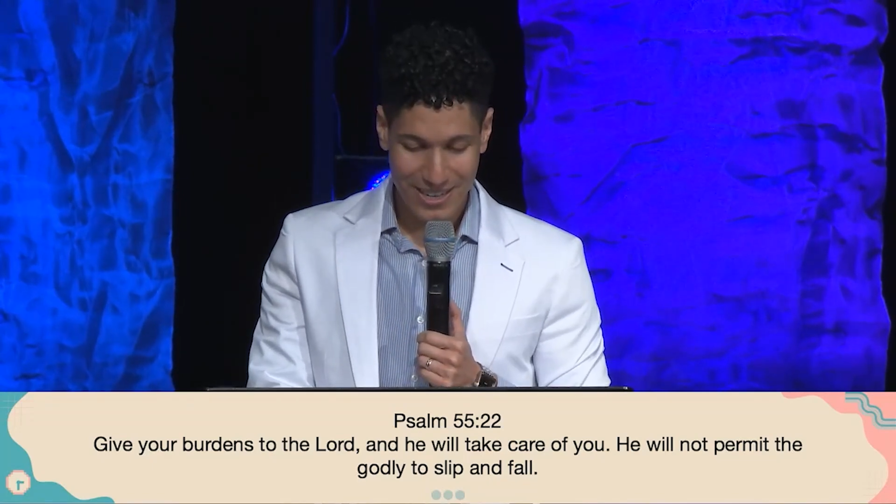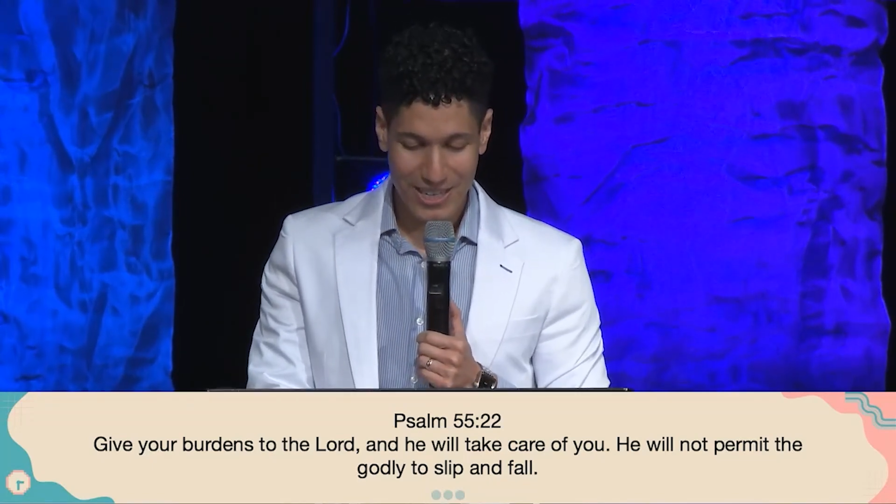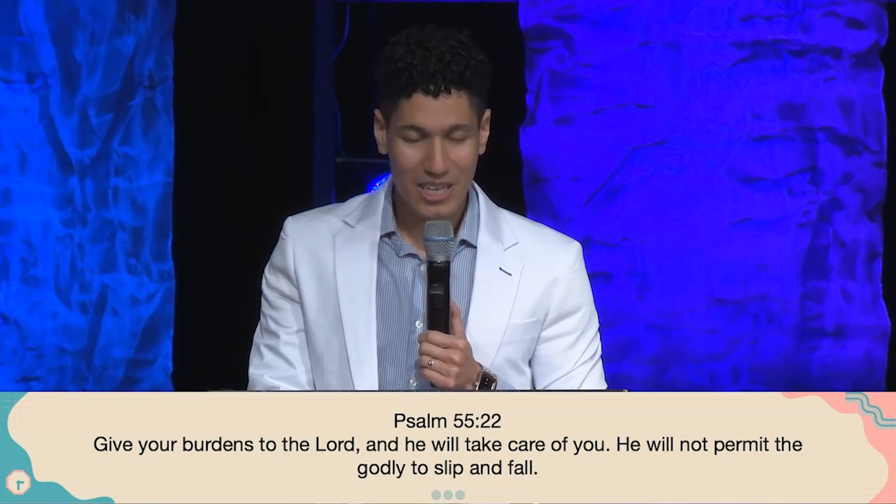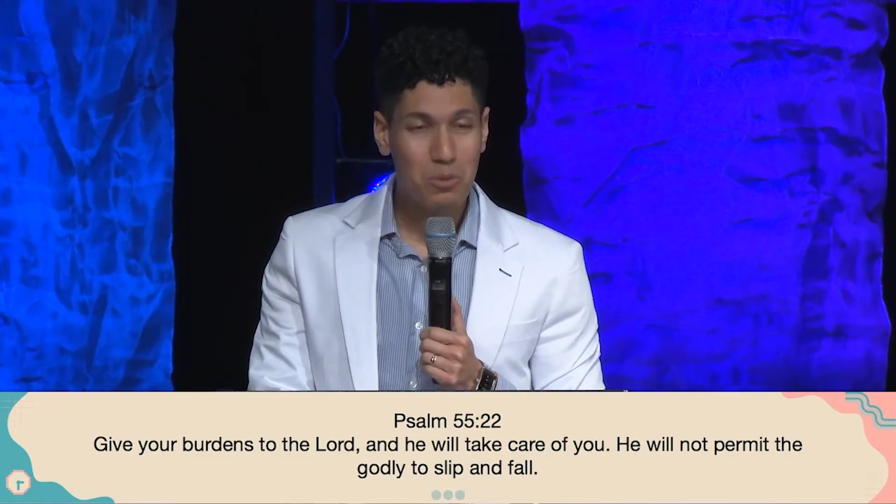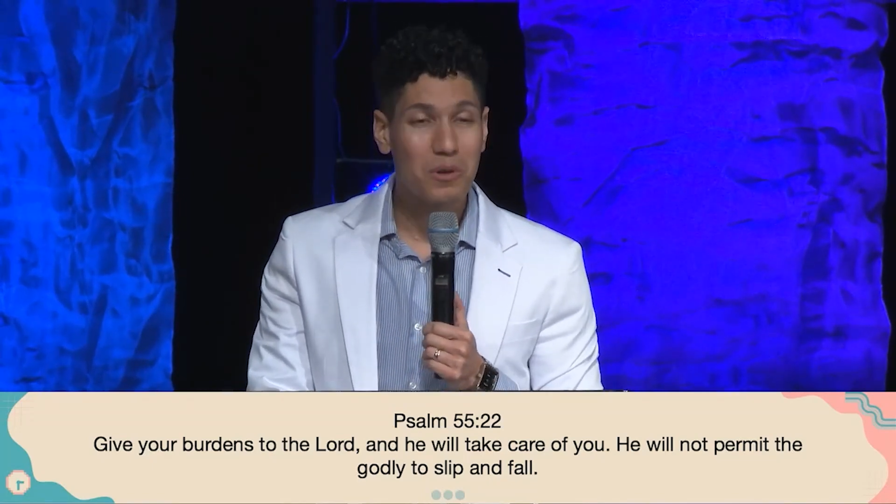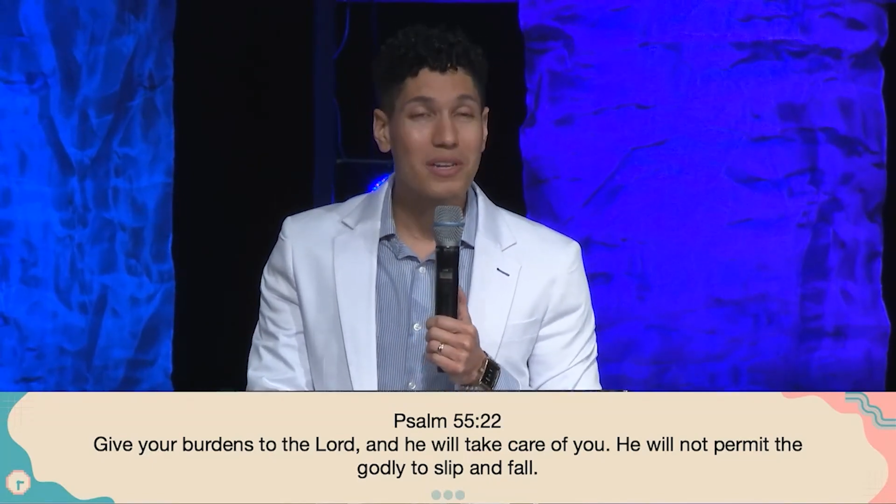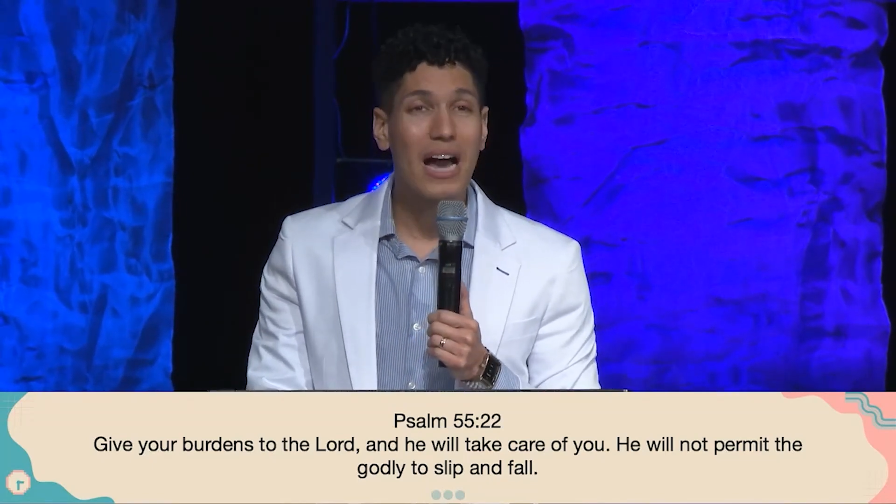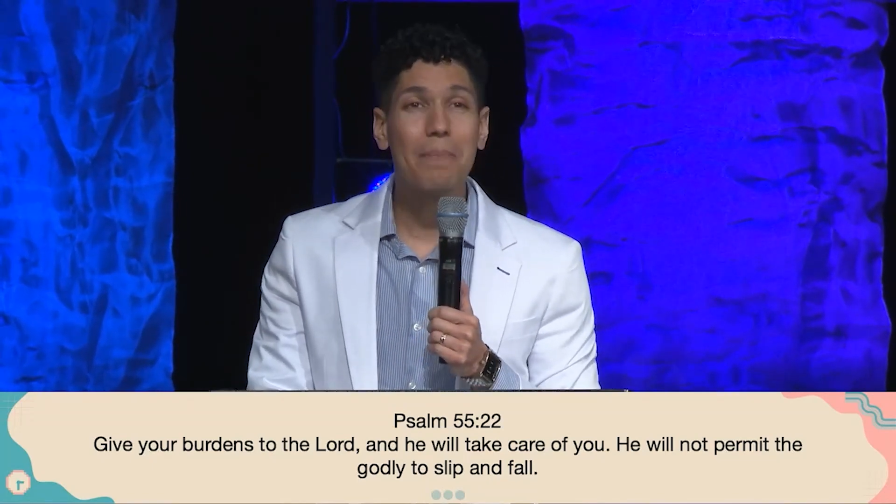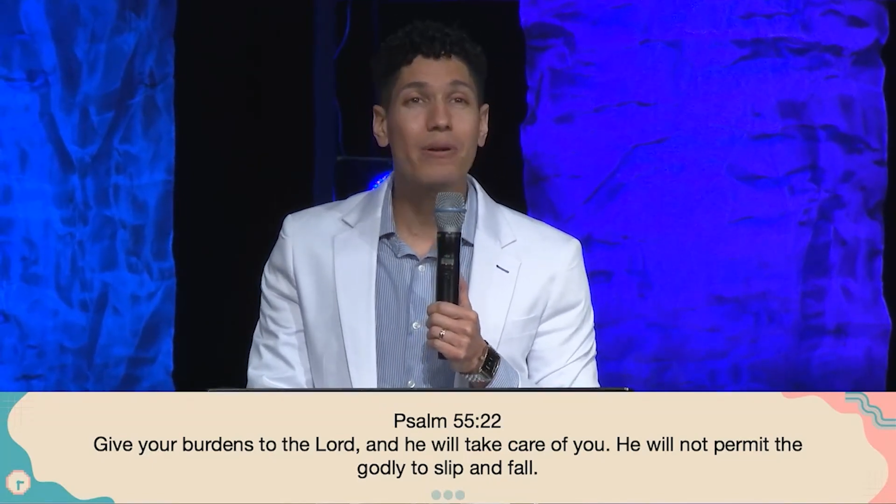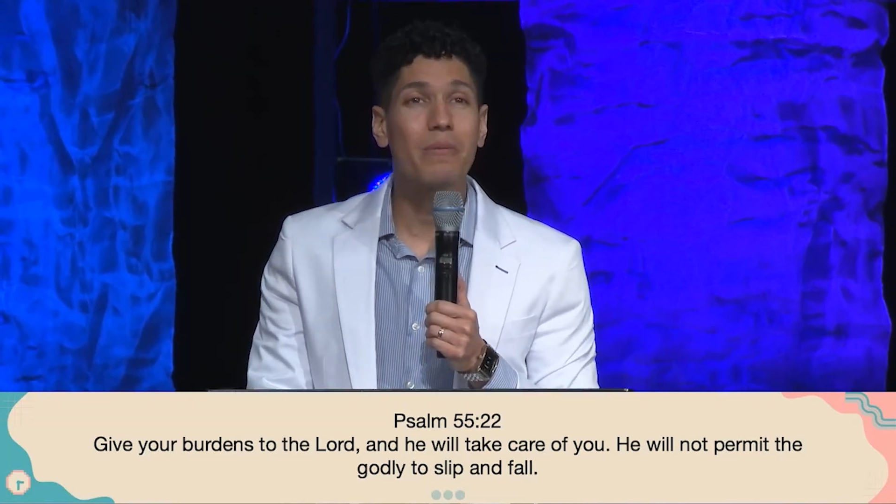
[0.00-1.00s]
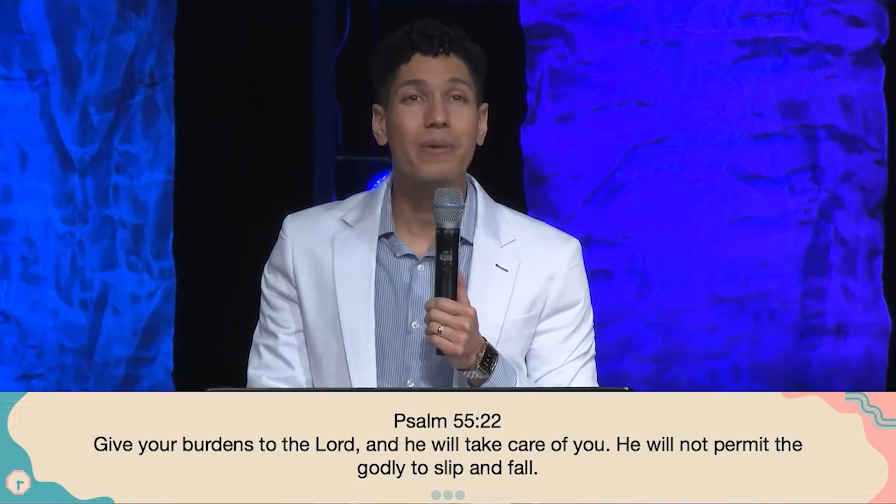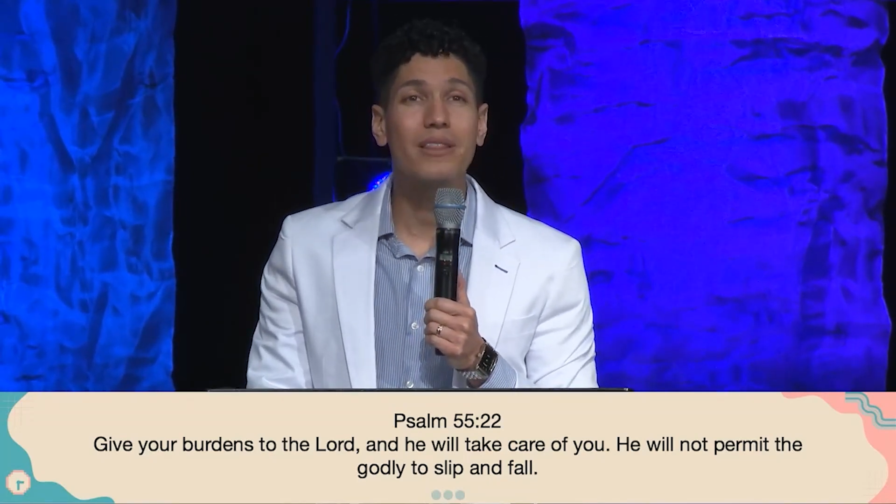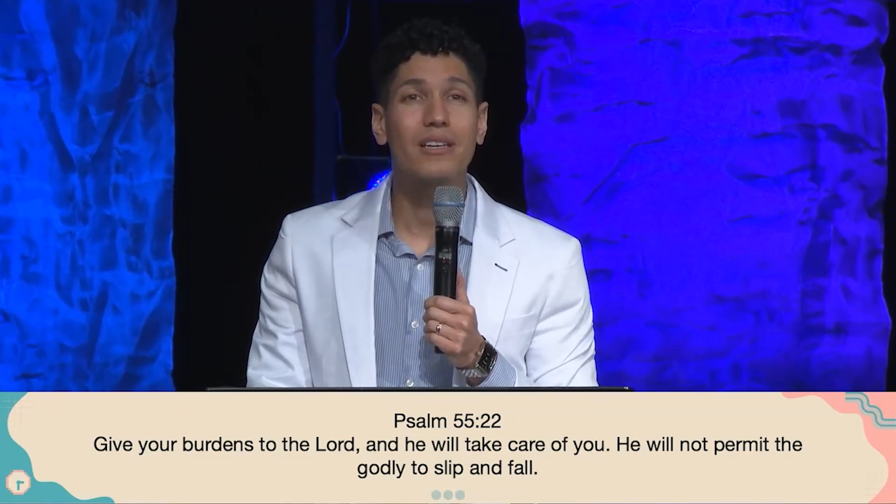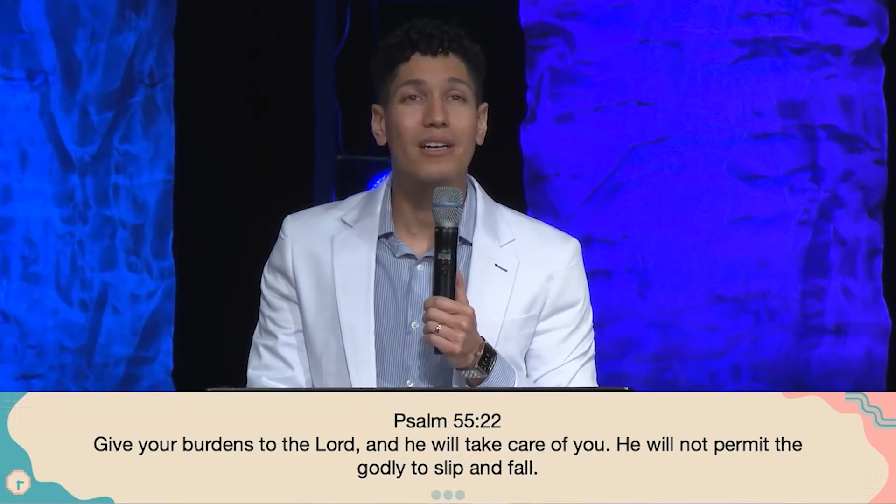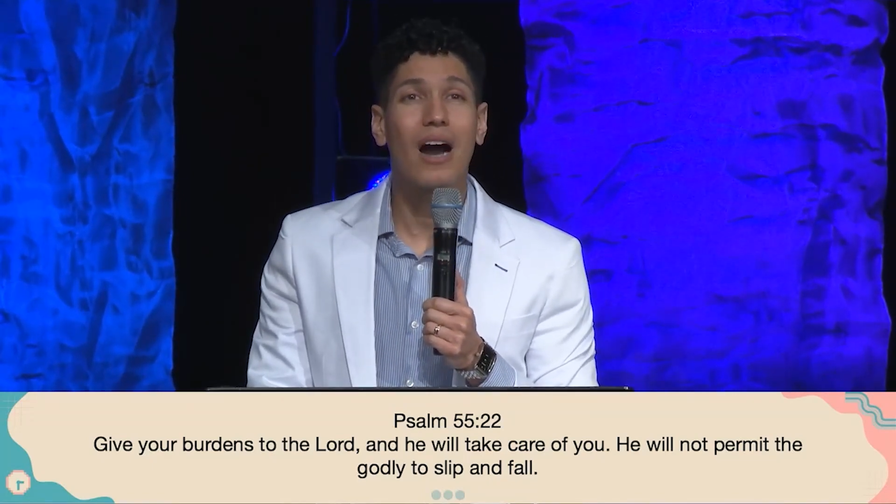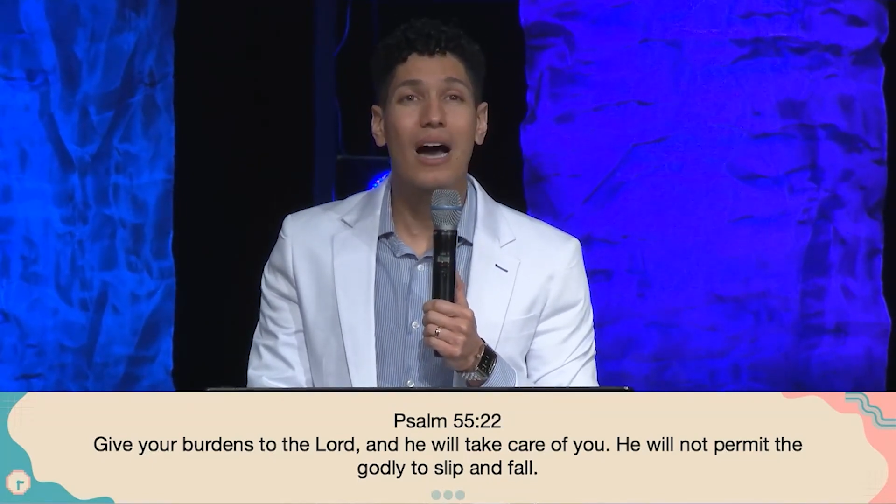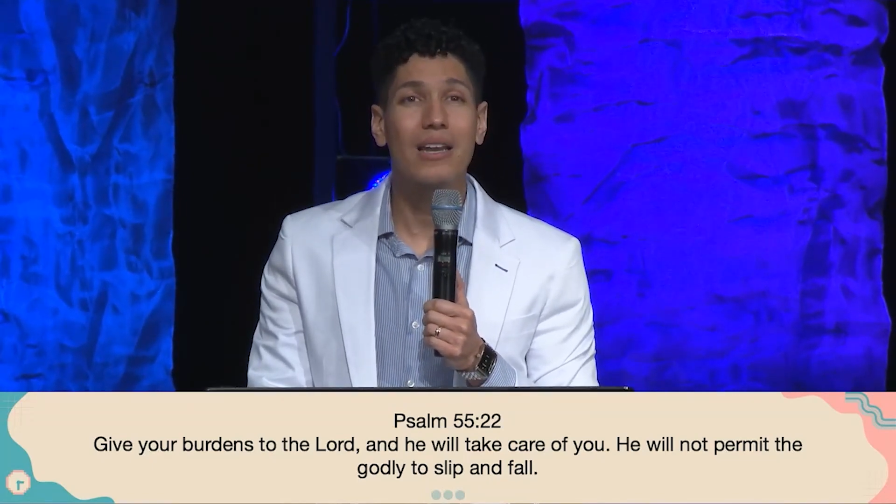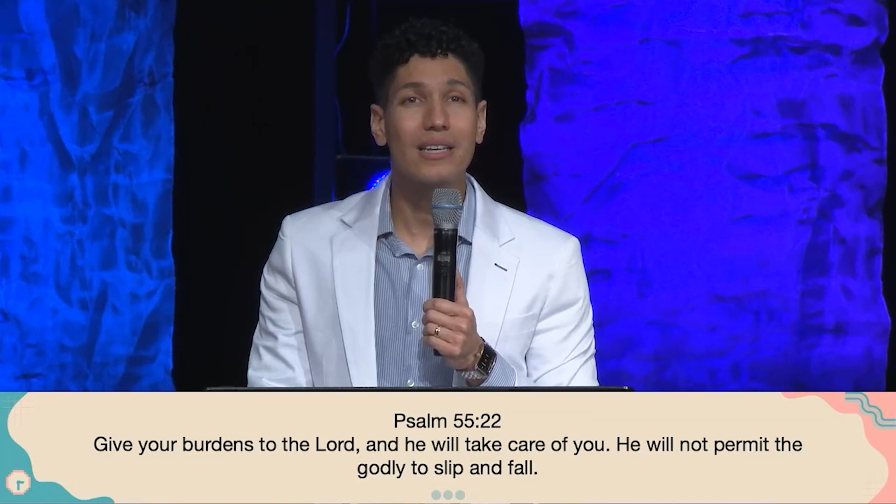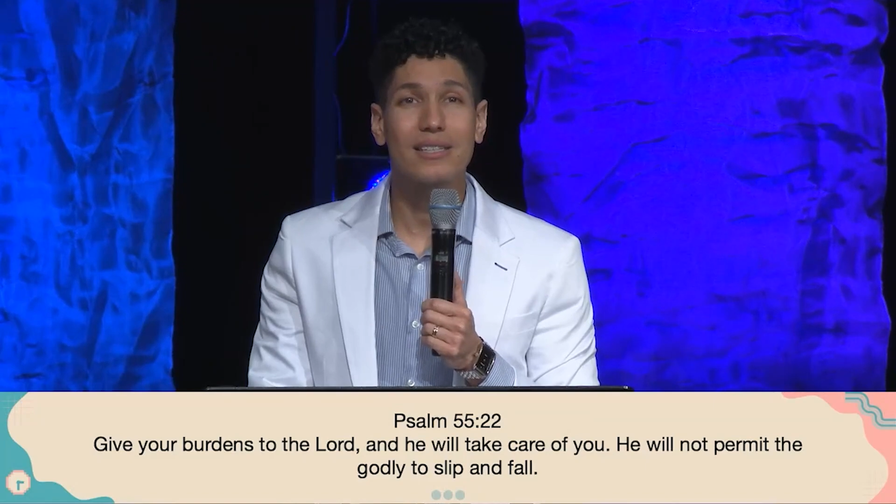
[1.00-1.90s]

He will not permit the godly